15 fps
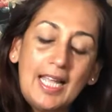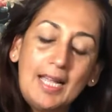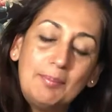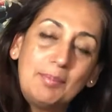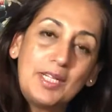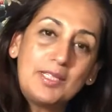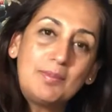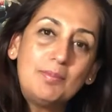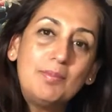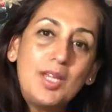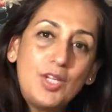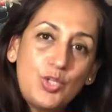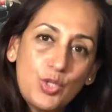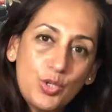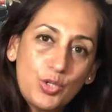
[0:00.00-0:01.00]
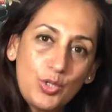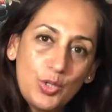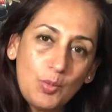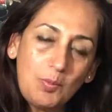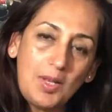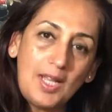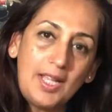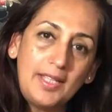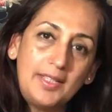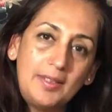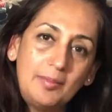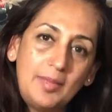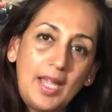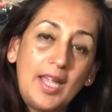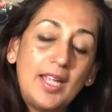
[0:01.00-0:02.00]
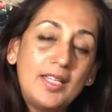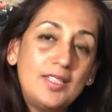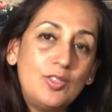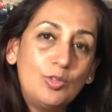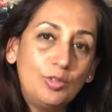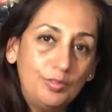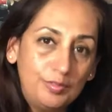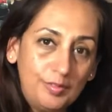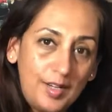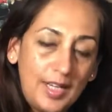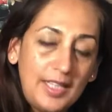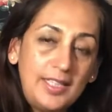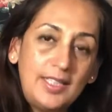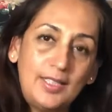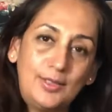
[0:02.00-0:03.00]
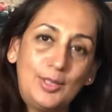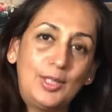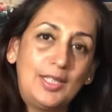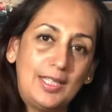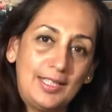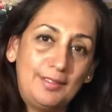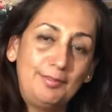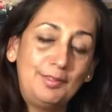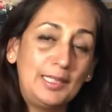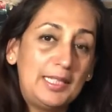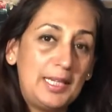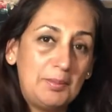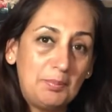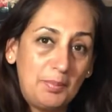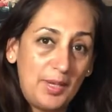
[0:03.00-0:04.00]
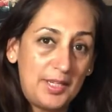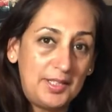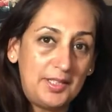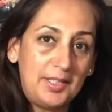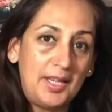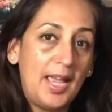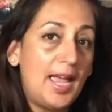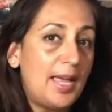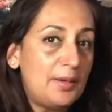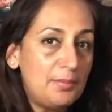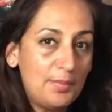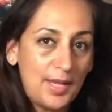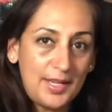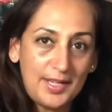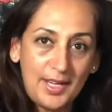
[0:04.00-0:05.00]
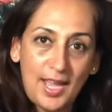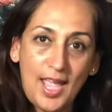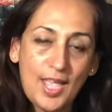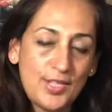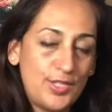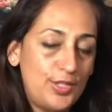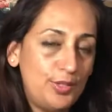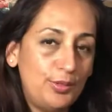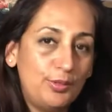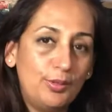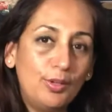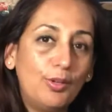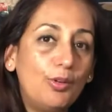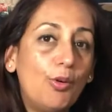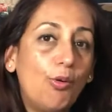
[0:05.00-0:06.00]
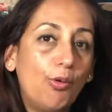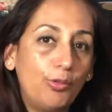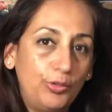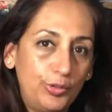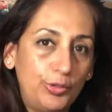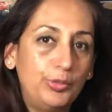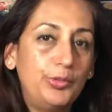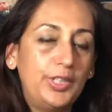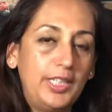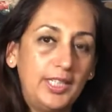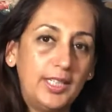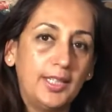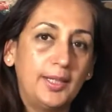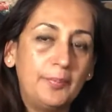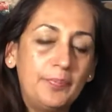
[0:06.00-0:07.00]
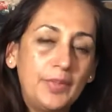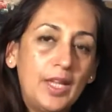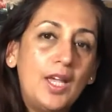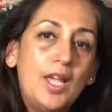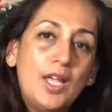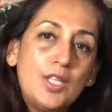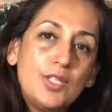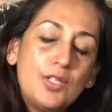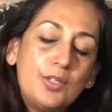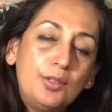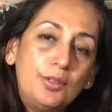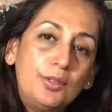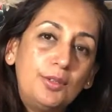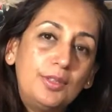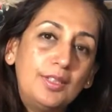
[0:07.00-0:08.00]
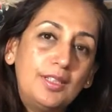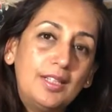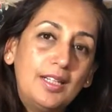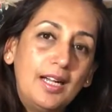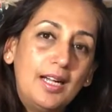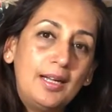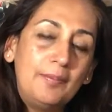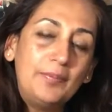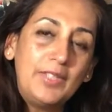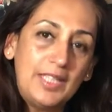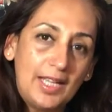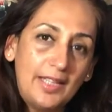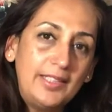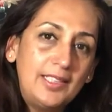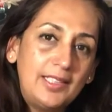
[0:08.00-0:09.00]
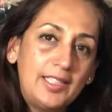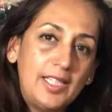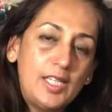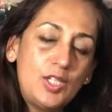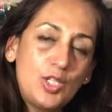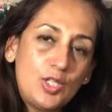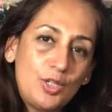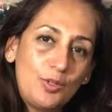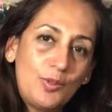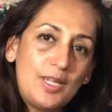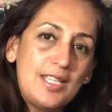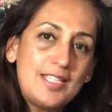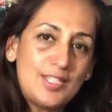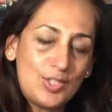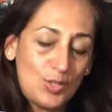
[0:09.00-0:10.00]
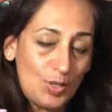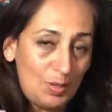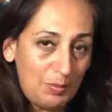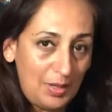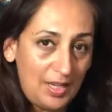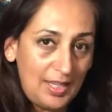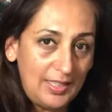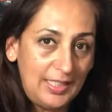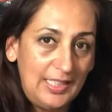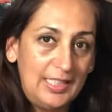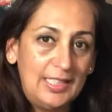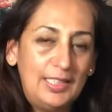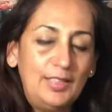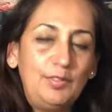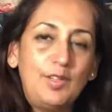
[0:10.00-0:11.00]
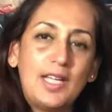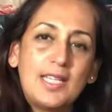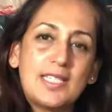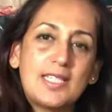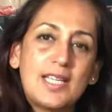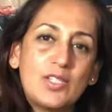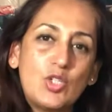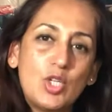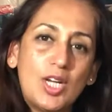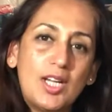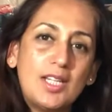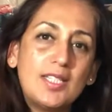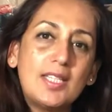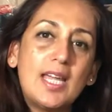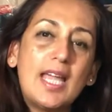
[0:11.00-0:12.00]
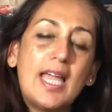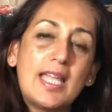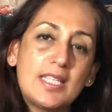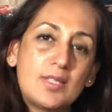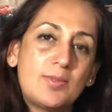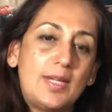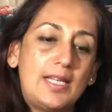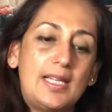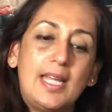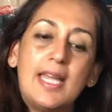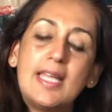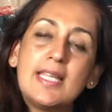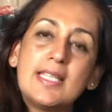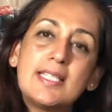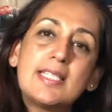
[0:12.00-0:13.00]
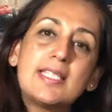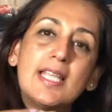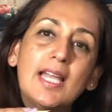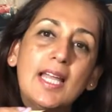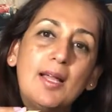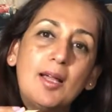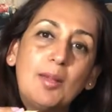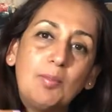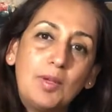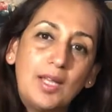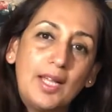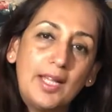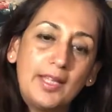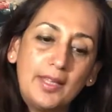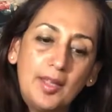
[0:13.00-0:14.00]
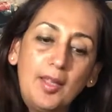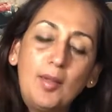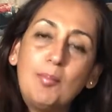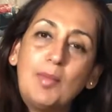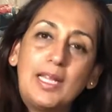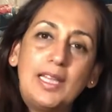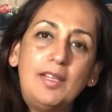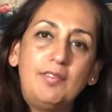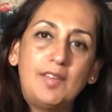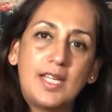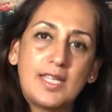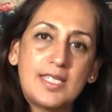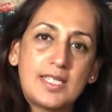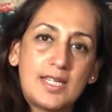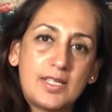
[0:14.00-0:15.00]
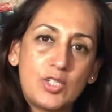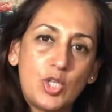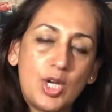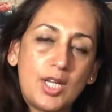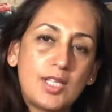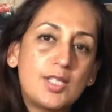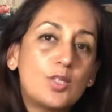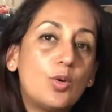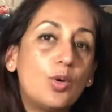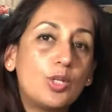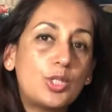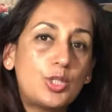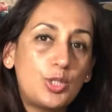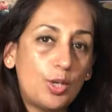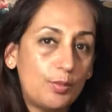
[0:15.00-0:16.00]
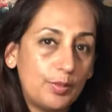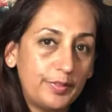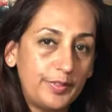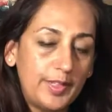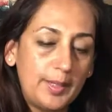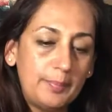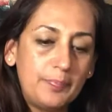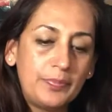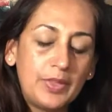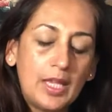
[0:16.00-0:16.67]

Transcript: But make sure you apply them, and you'll find that your life will get better and better as you go through the year. So the ideal thing to do is to apply the yearly Flying Star chart as well as apply the monthly Flying Star charts on top of them.